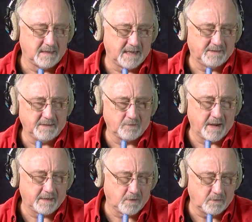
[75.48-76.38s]
I think
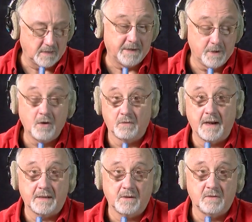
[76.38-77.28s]
I know
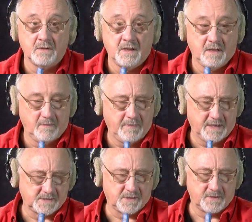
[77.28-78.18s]
Rycoat
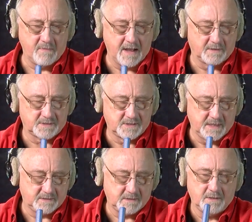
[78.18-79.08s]
makes other mounts
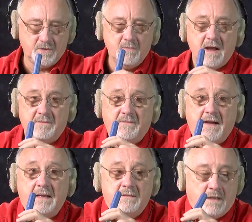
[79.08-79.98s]
that you might
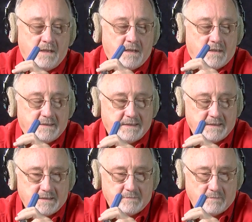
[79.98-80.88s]
find
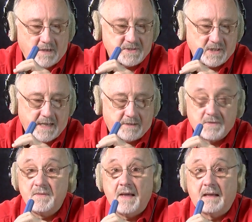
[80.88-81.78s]
much lighter
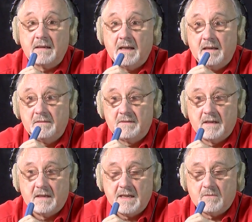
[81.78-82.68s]
than that
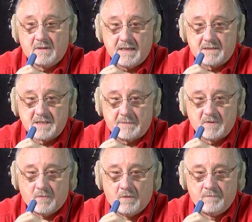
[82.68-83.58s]
and equally
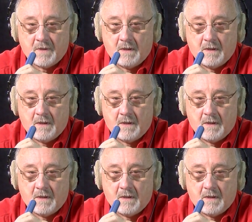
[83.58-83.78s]
acceptable.